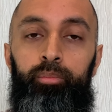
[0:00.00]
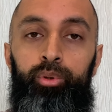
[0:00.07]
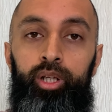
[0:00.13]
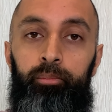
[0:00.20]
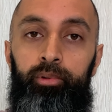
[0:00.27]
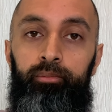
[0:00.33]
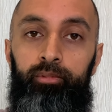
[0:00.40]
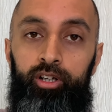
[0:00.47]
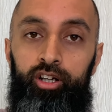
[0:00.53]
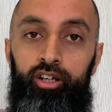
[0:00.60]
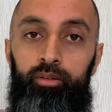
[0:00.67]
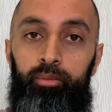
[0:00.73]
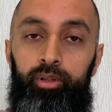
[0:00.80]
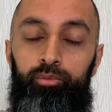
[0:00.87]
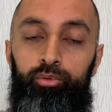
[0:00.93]
premium
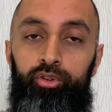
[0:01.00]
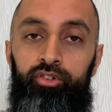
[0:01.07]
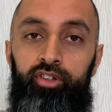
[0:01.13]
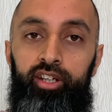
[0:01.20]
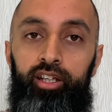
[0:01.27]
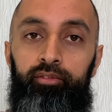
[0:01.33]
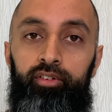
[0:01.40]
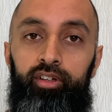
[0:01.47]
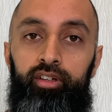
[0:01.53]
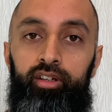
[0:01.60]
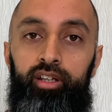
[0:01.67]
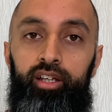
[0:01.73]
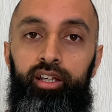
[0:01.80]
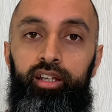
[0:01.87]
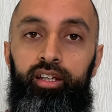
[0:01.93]
economy was delivered
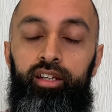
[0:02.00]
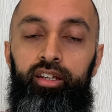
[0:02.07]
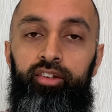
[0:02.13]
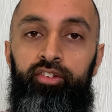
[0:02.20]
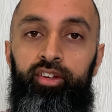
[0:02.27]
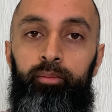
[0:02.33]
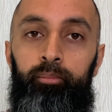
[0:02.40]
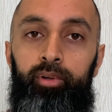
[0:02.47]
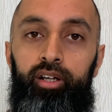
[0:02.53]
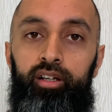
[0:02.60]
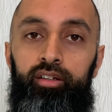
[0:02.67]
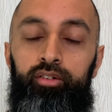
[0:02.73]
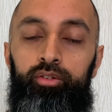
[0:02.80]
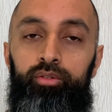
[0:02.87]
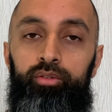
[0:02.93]
in December to